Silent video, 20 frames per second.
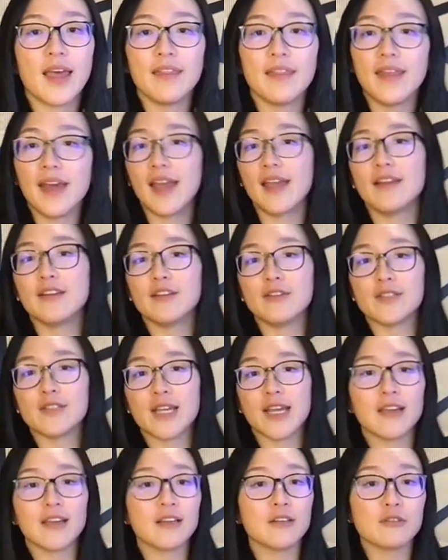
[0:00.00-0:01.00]
And then you
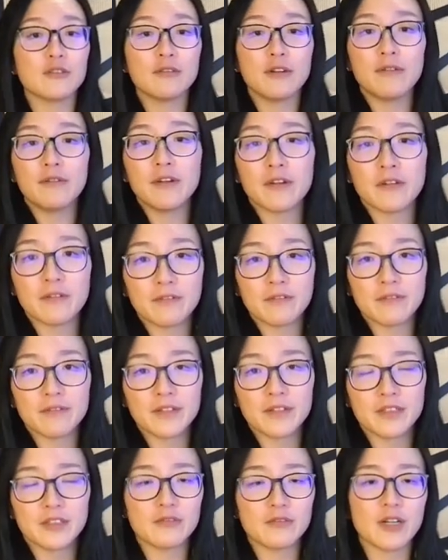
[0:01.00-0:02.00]
take a derivative,
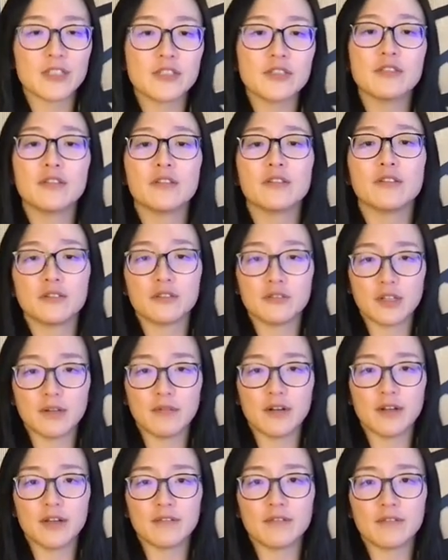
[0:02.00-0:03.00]
a directional
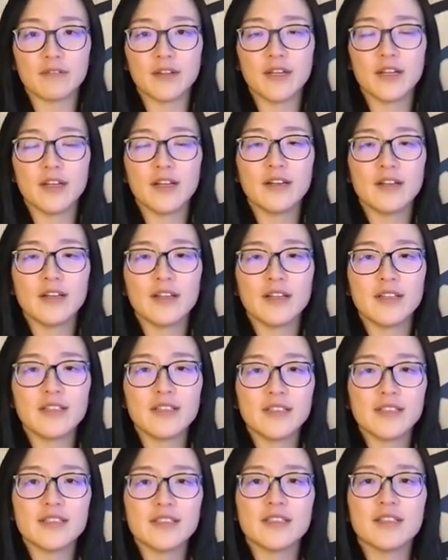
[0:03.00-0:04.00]
derivative.
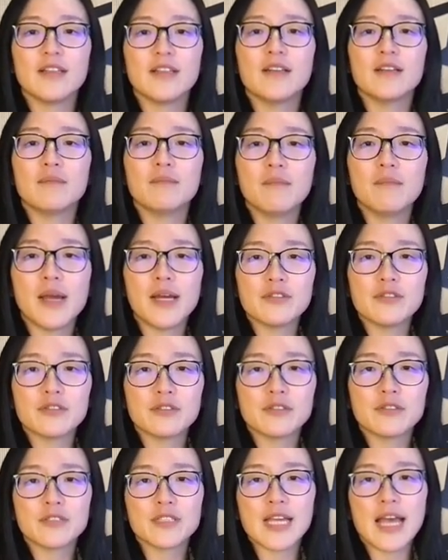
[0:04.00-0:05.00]
This
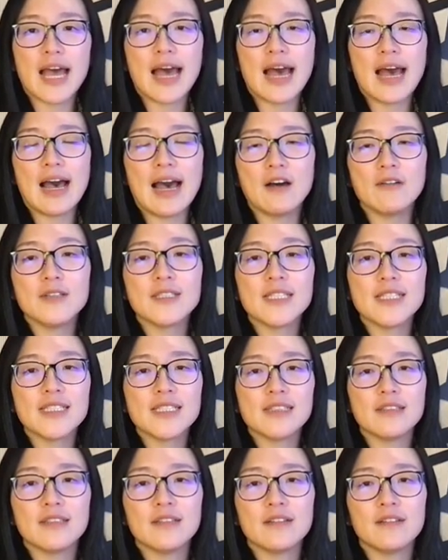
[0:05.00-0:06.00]
measures how
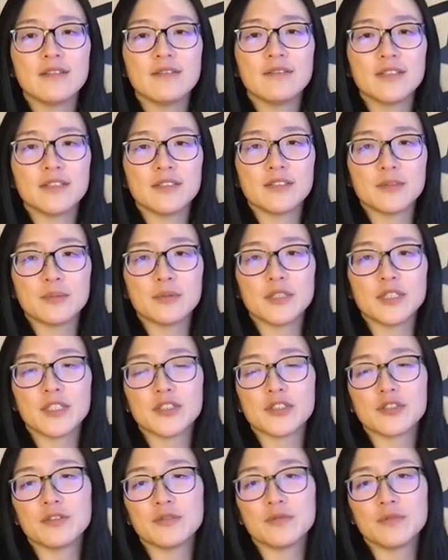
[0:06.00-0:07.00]
sensitive is the
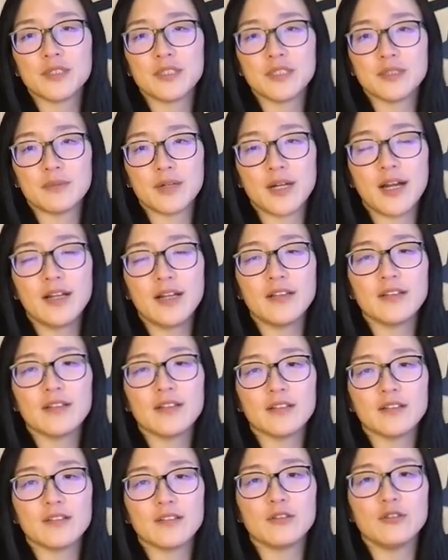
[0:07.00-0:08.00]
prediction of the zebra,
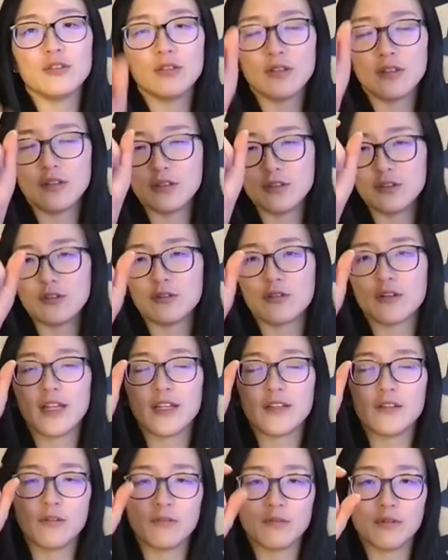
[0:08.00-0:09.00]
the
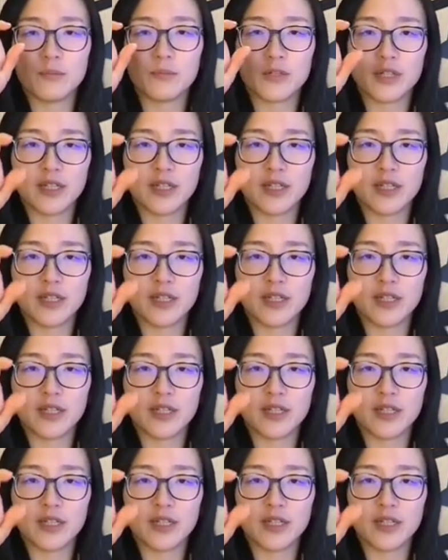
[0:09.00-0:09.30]
neuron of a